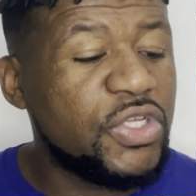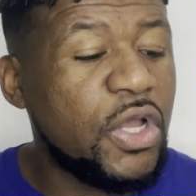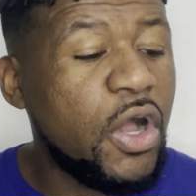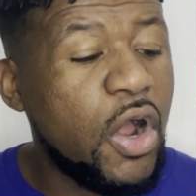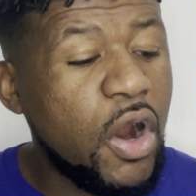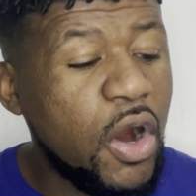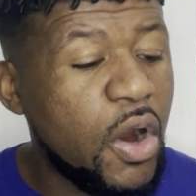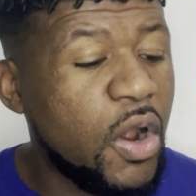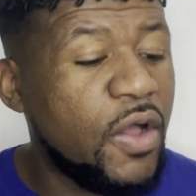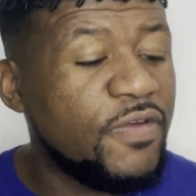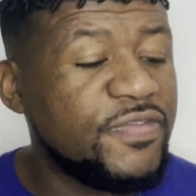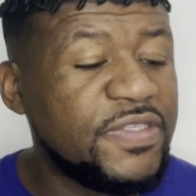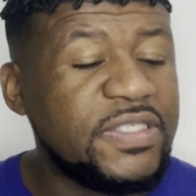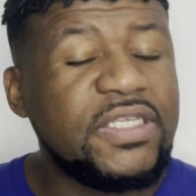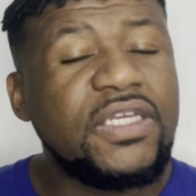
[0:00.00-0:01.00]

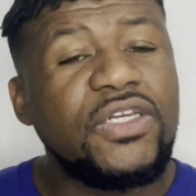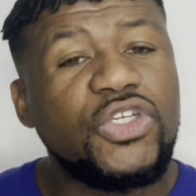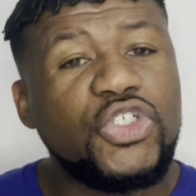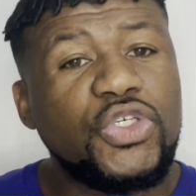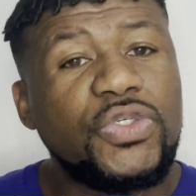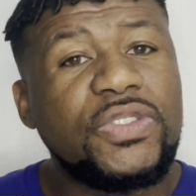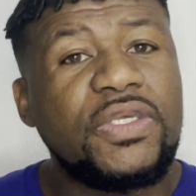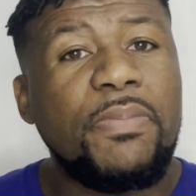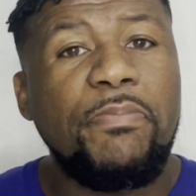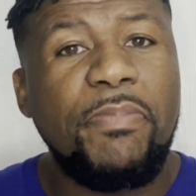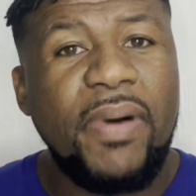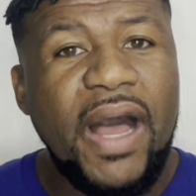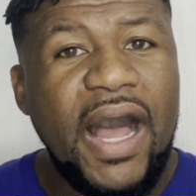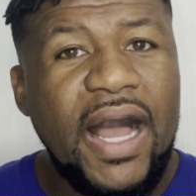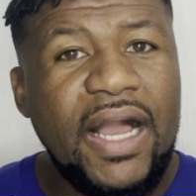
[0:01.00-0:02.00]
Zaharoff's Signature
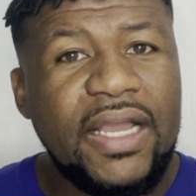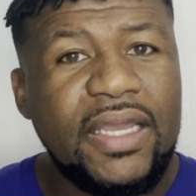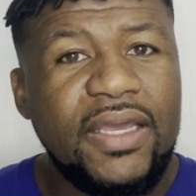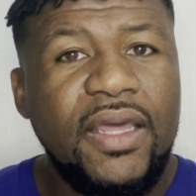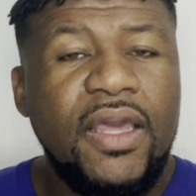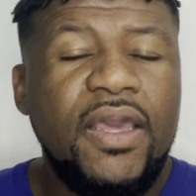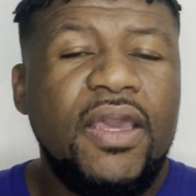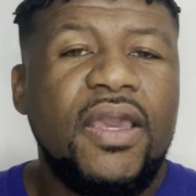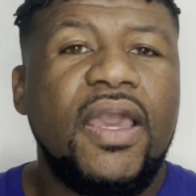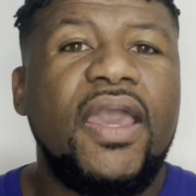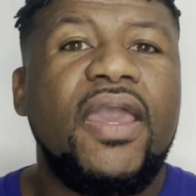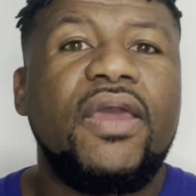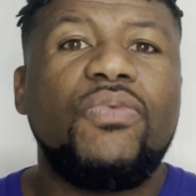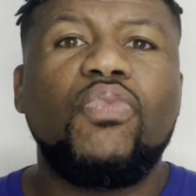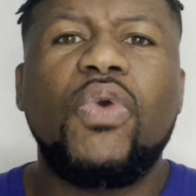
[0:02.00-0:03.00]
Tabac.
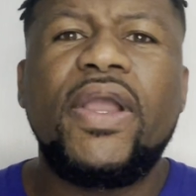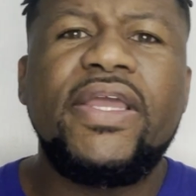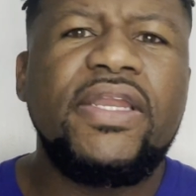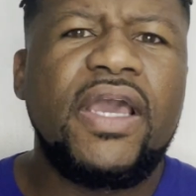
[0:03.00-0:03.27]
And right